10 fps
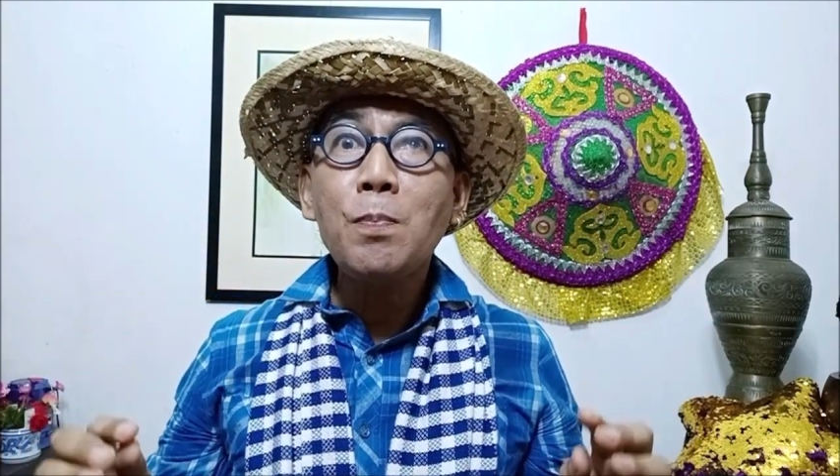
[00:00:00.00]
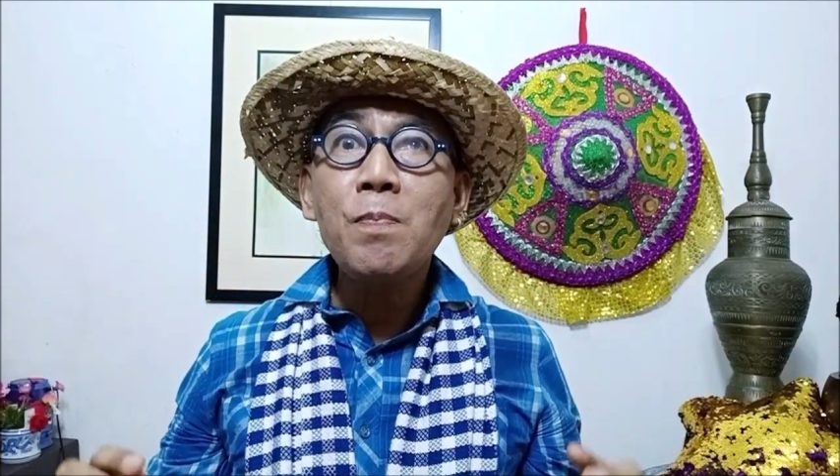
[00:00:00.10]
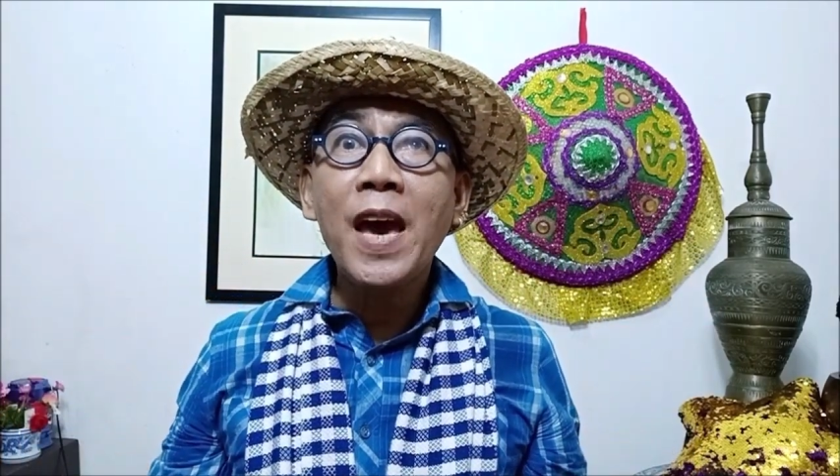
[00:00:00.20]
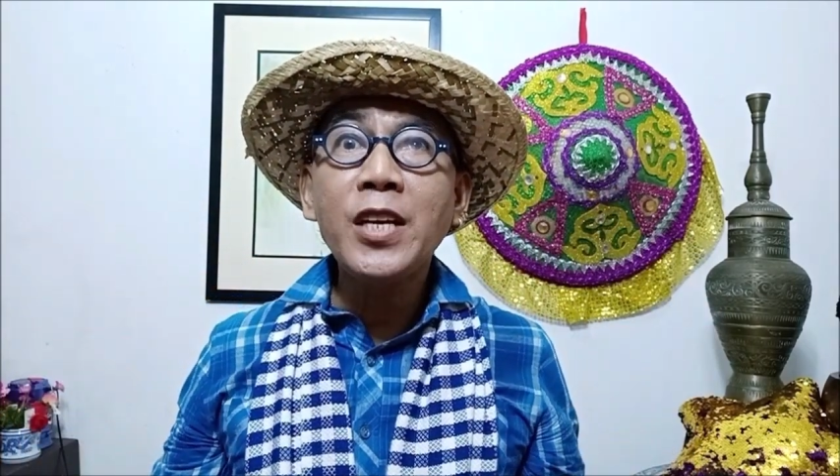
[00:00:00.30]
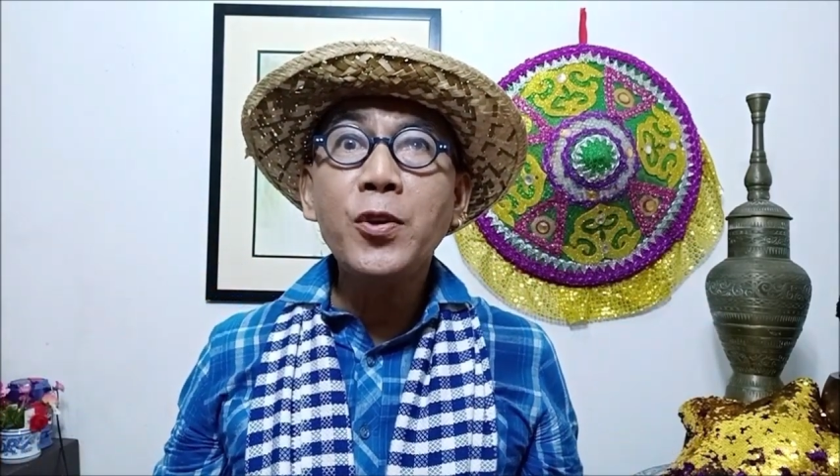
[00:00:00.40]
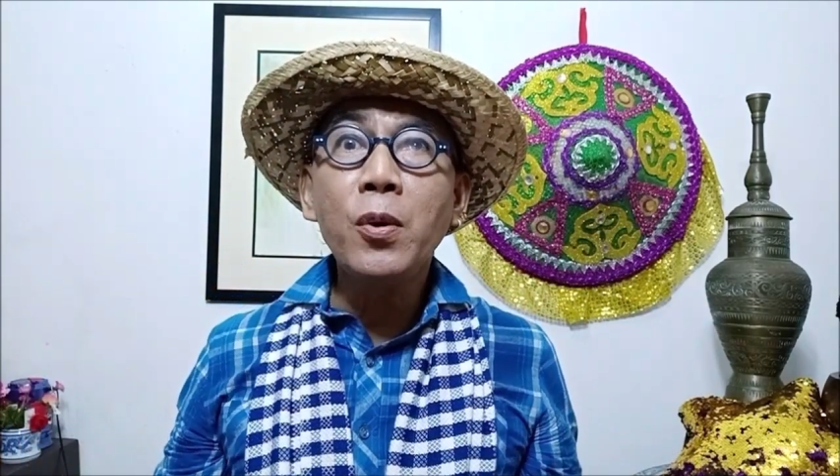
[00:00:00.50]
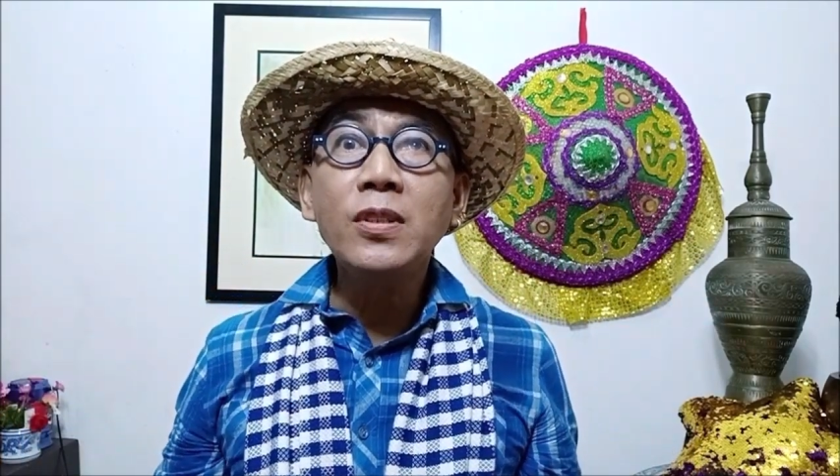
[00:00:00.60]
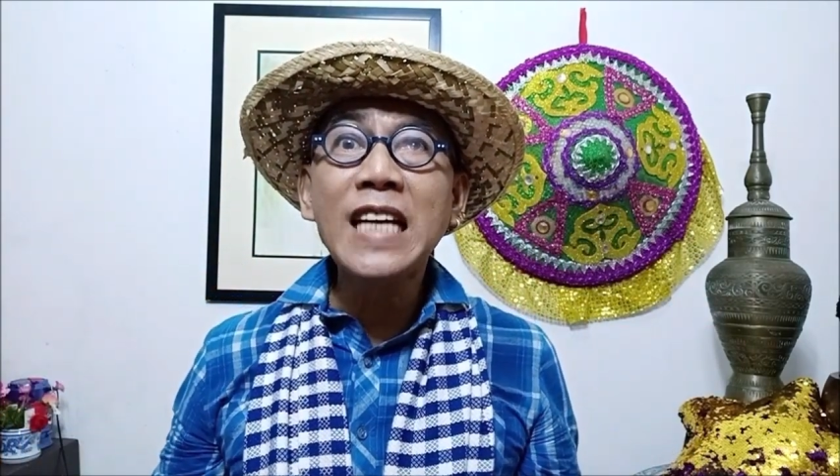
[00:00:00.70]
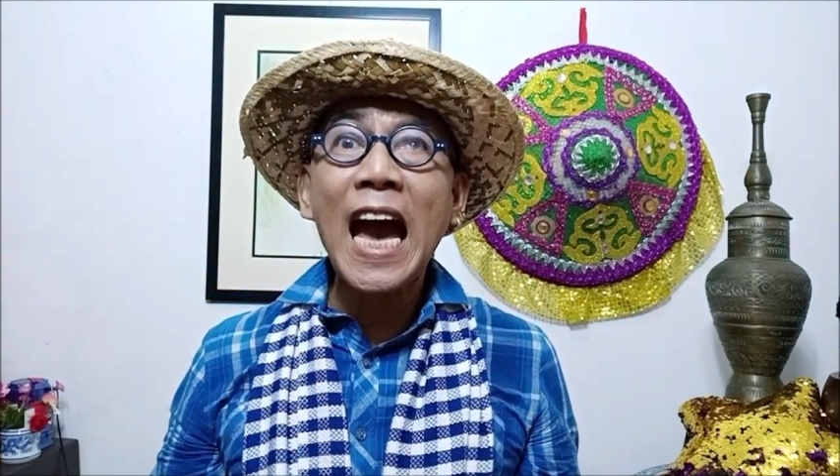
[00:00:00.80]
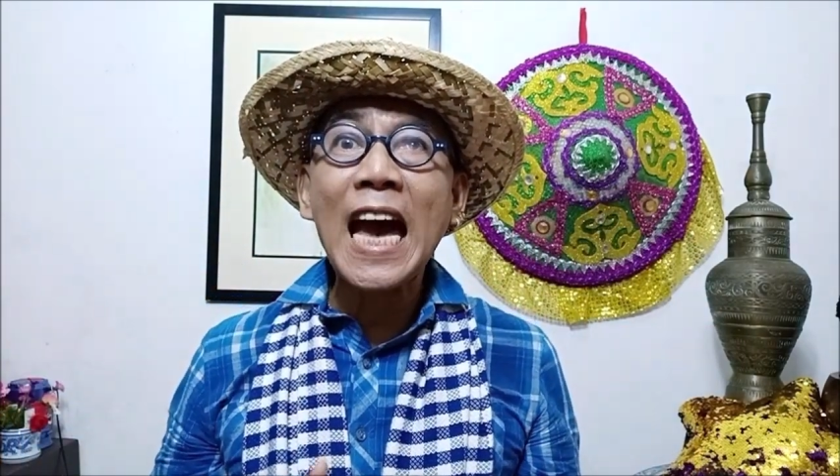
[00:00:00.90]

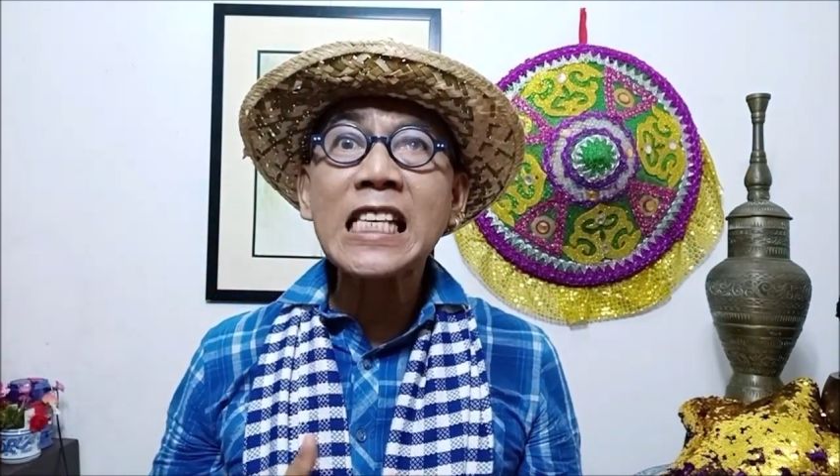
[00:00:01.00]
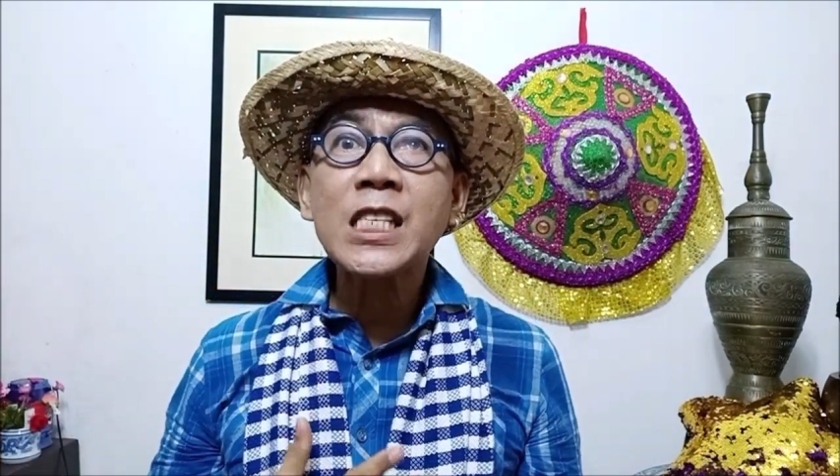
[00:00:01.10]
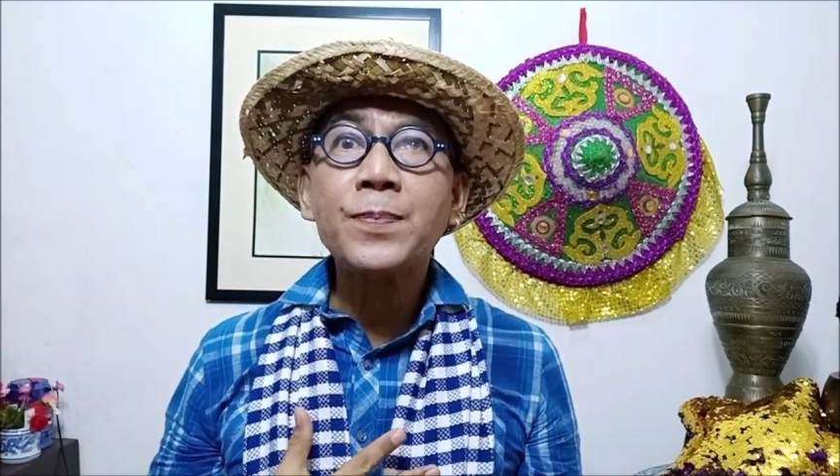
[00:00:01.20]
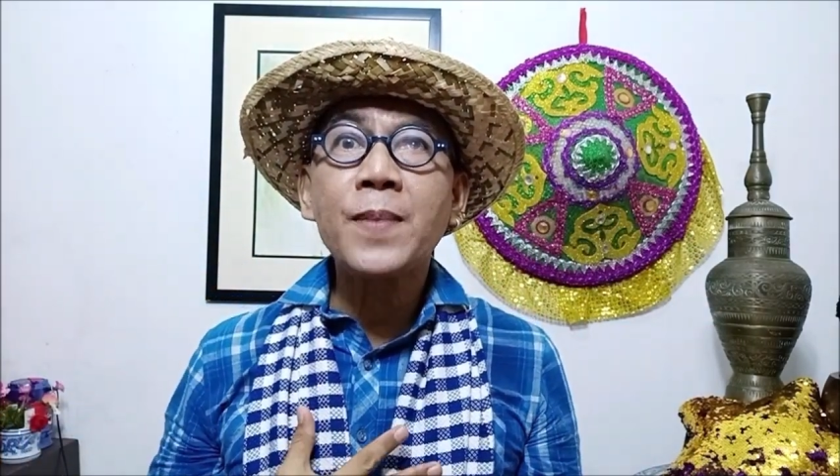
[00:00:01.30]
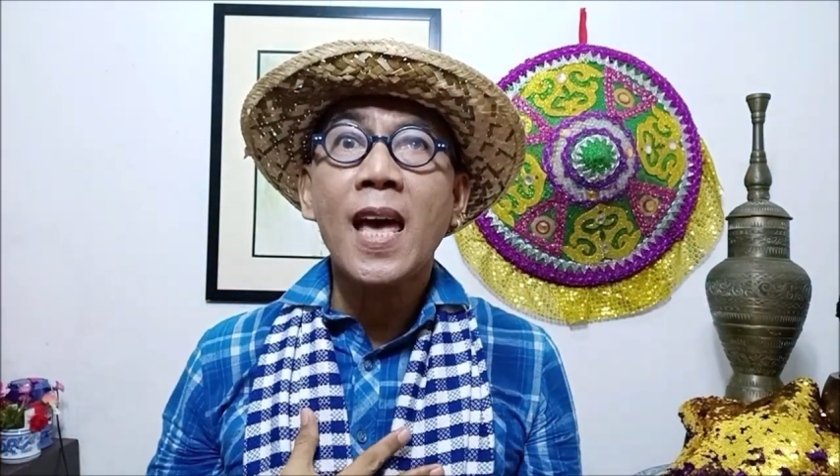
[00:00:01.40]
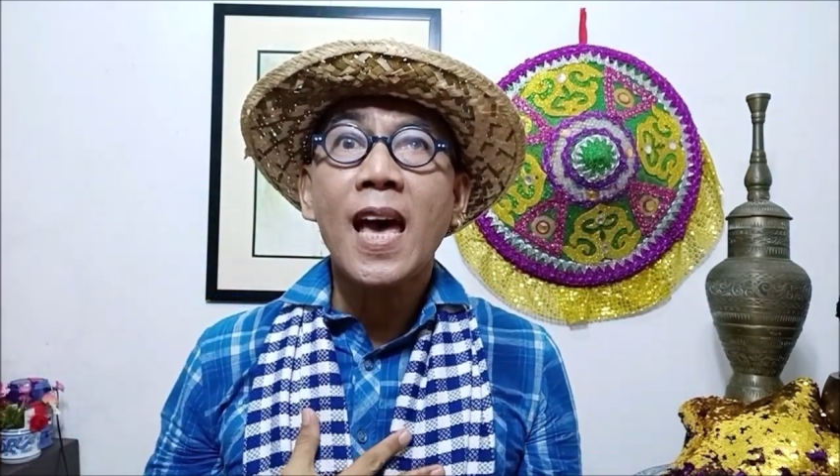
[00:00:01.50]
Pedro gasped